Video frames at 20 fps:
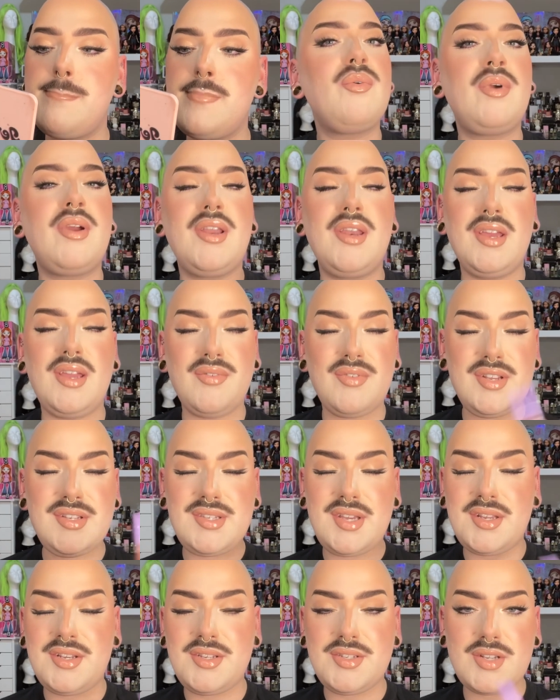We're going to give it a
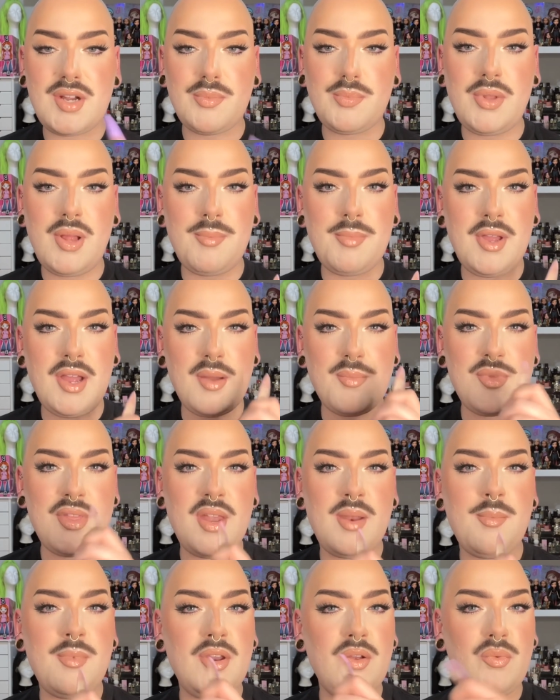second to start plumping up and then
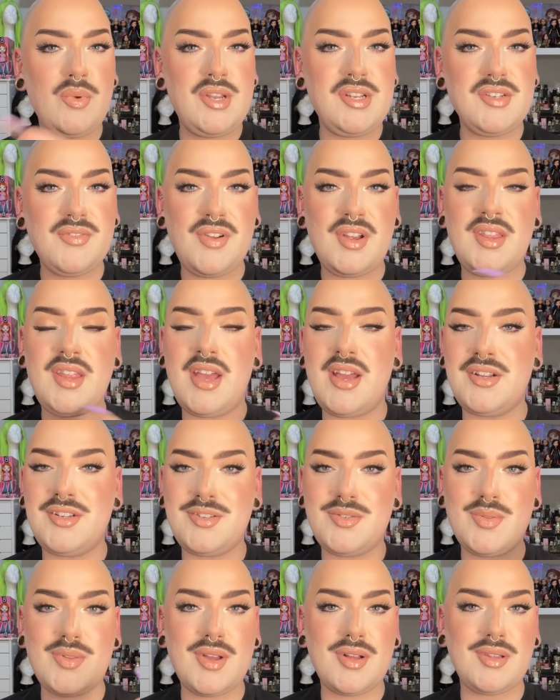I'm going to redefine the
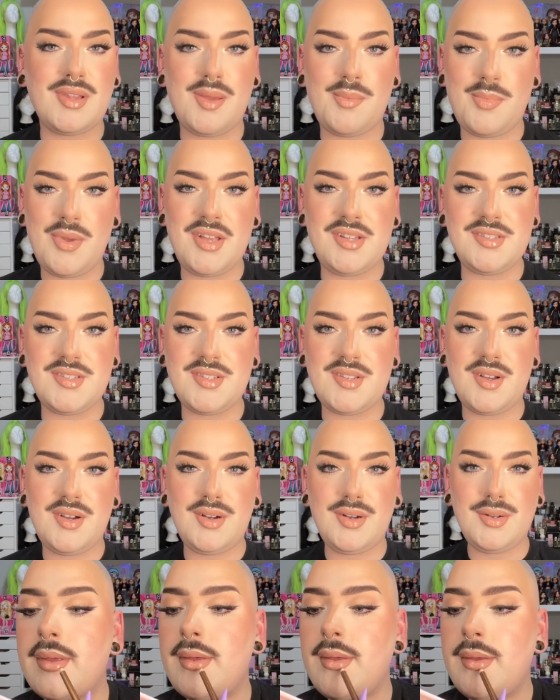edges with our lip pencil.